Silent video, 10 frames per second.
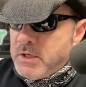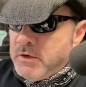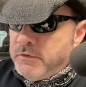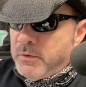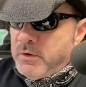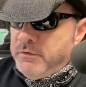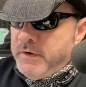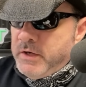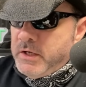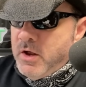for a
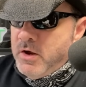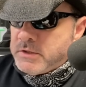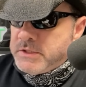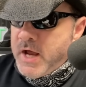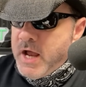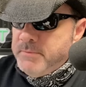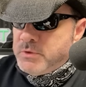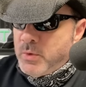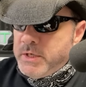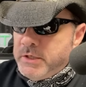very long time.
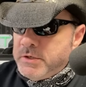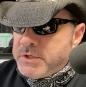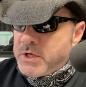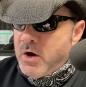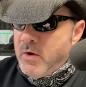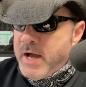20 years ago,